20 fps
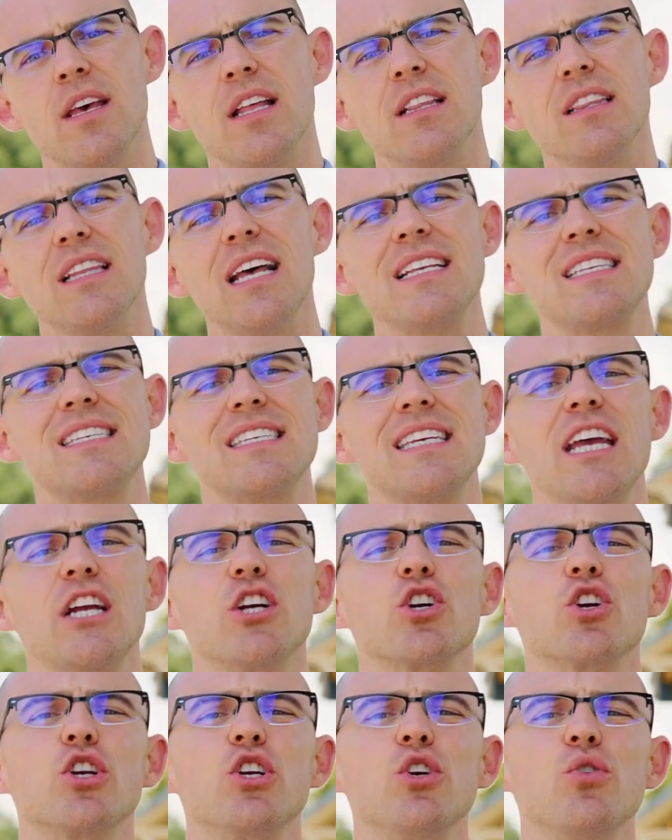Let's say
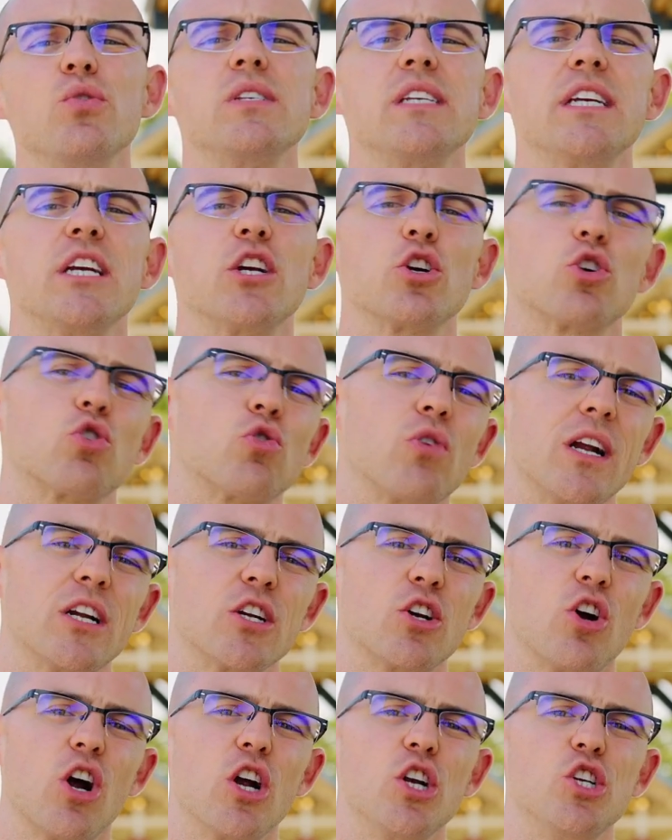you're using your
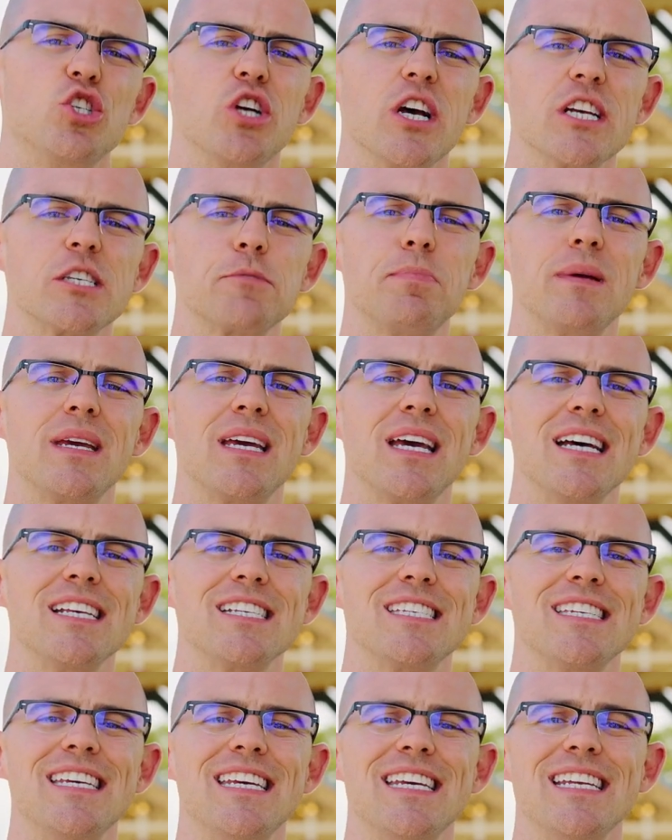credit card just
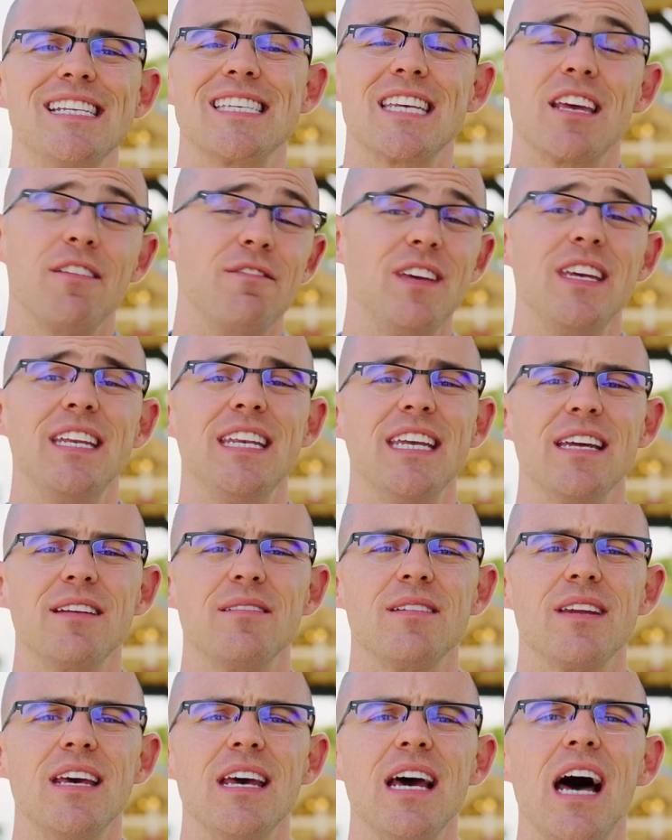because it's convenient.
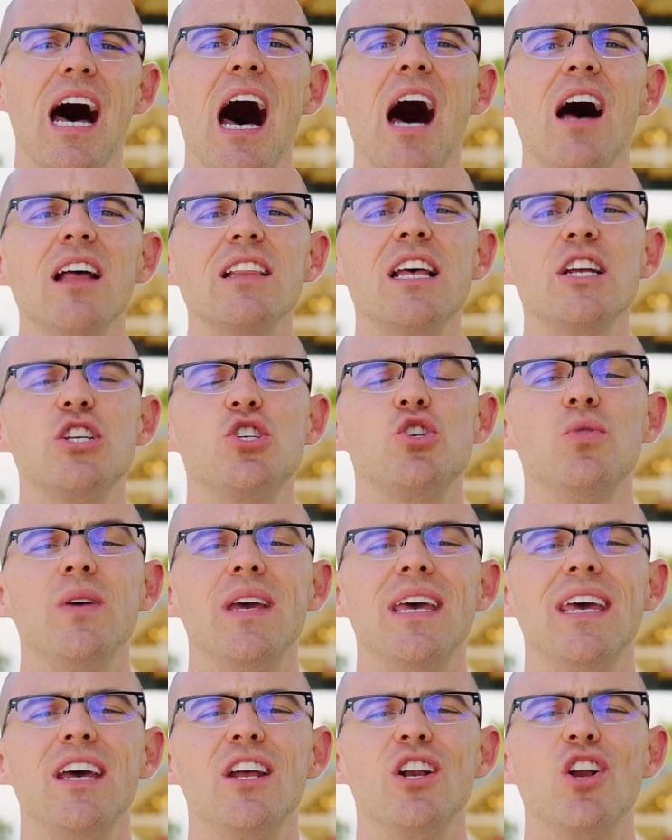I'll let you
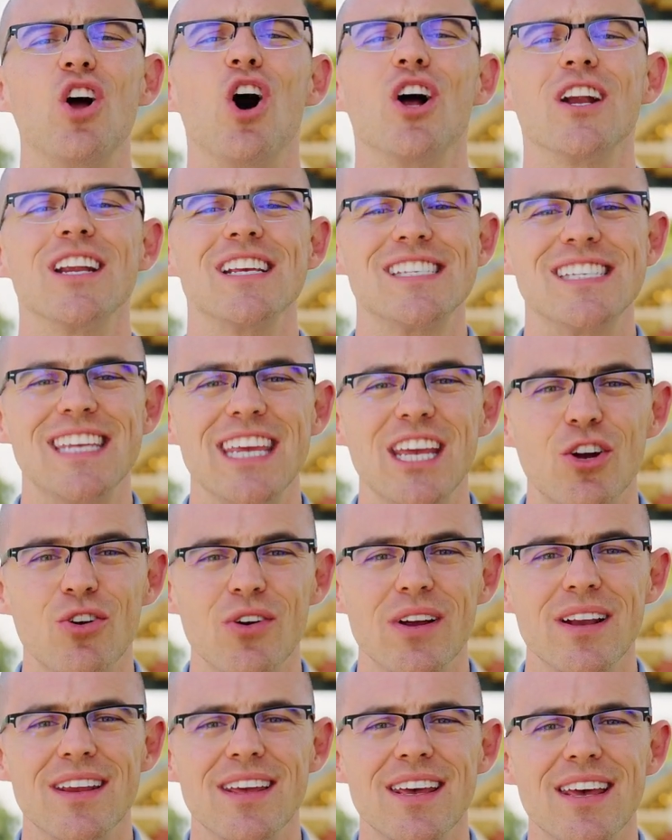in on a
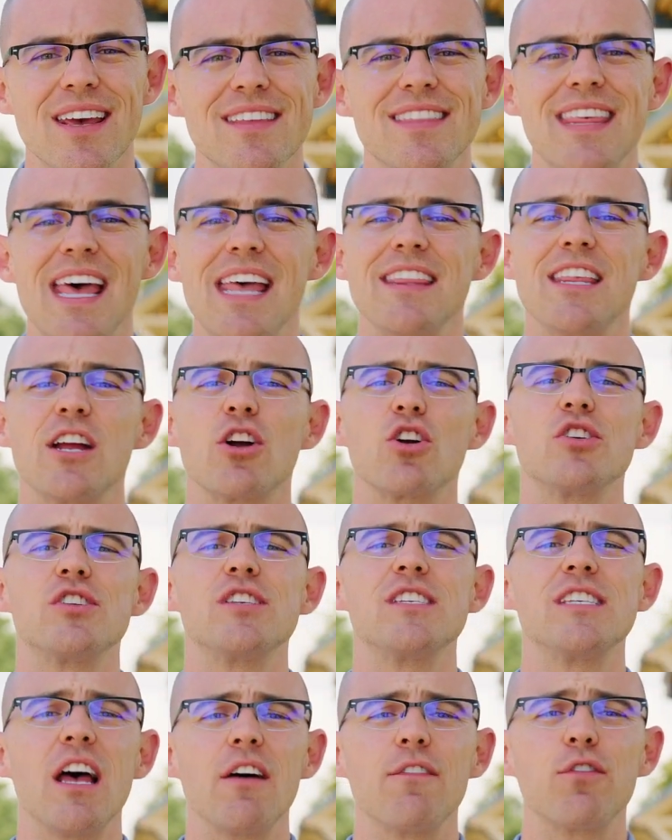secret that there are
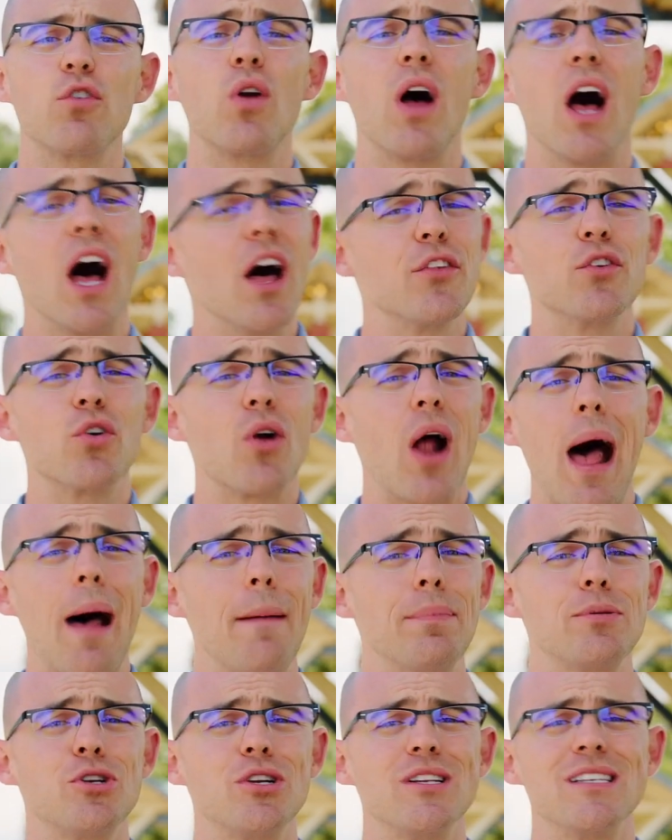several other
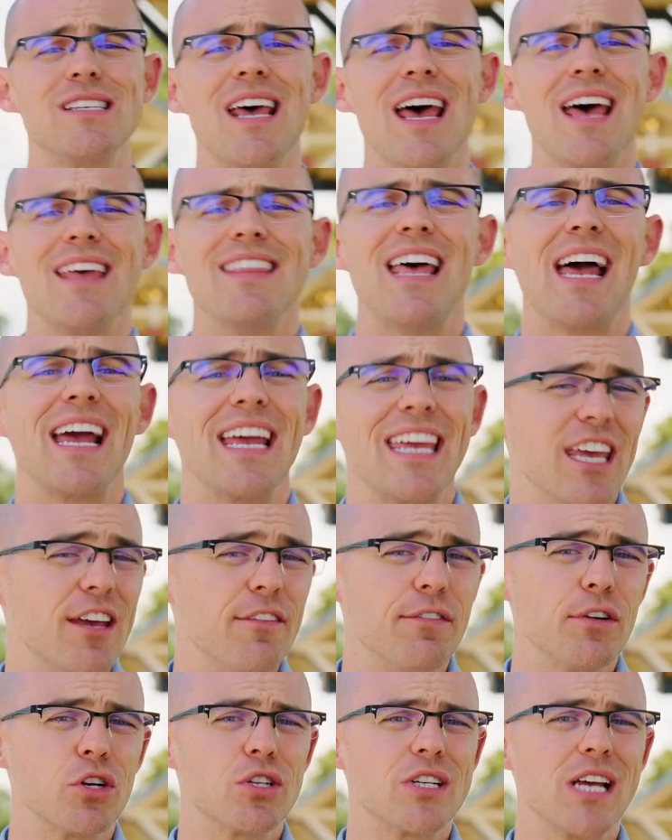options that
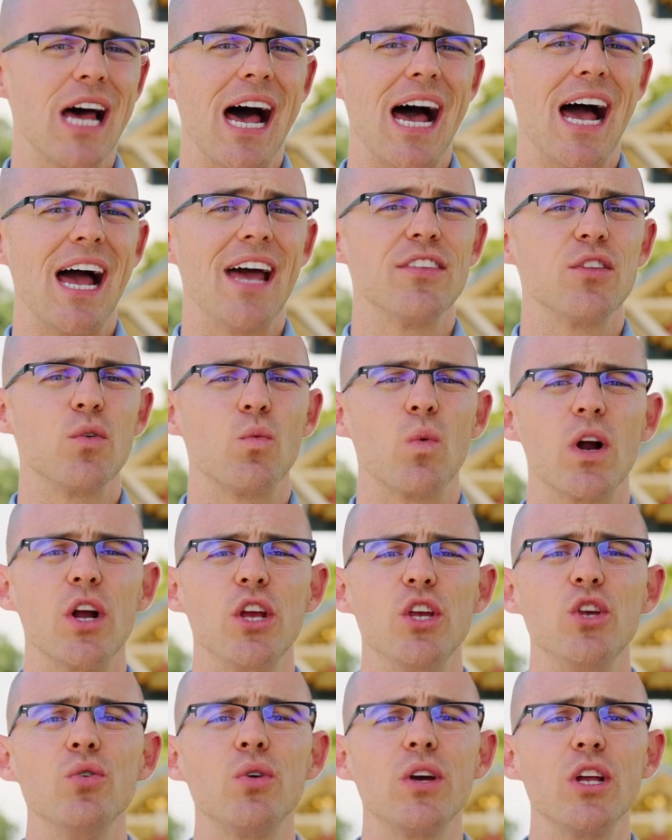give your tithe where
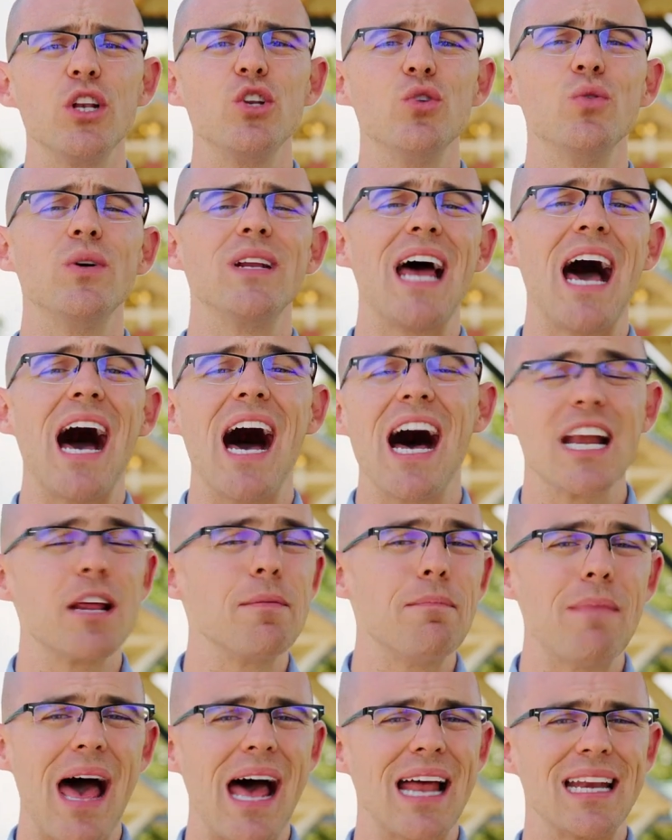you can do it
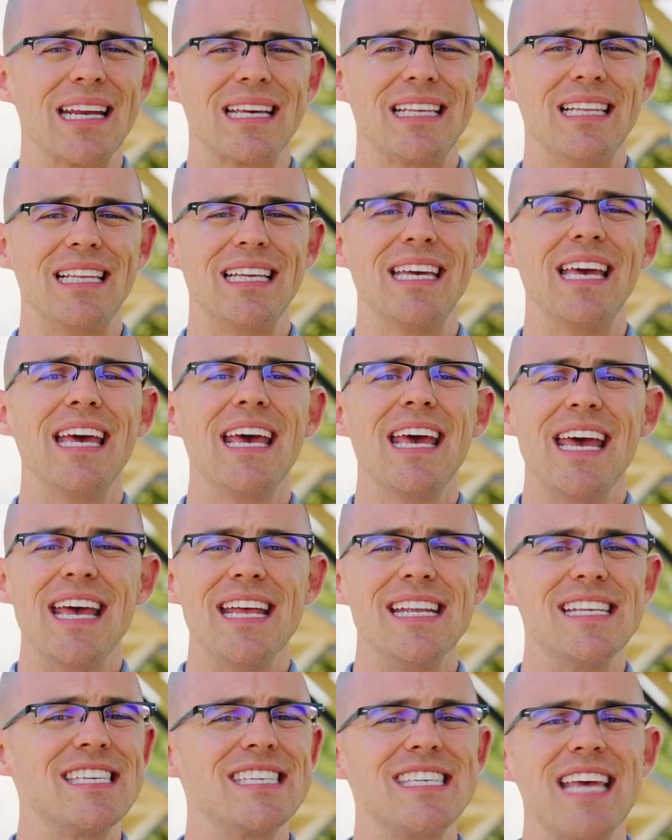automatically
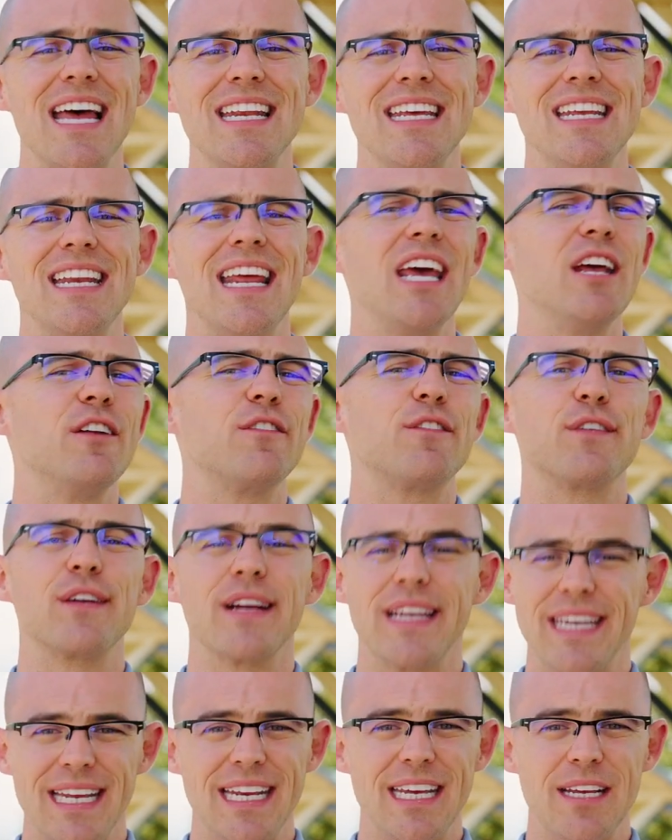and set it and
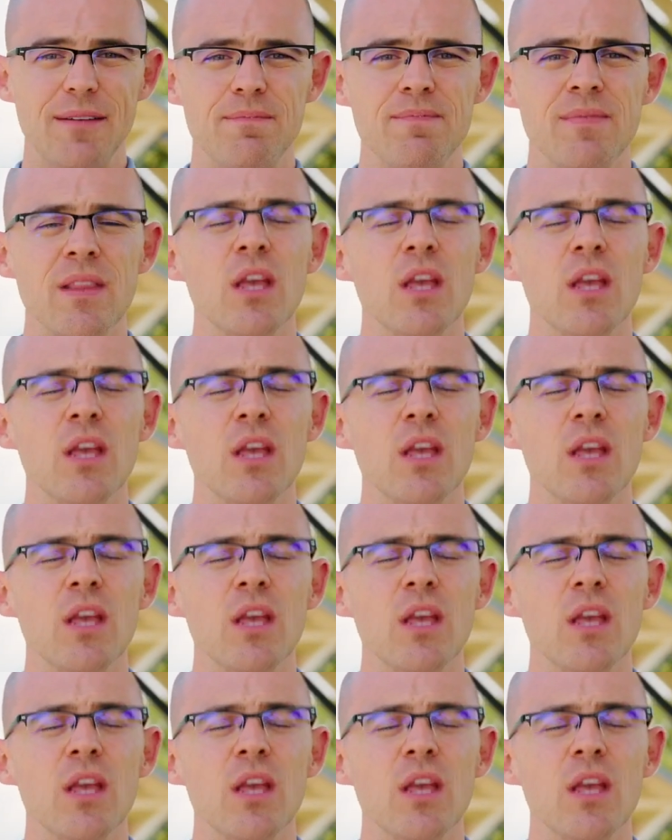forget it.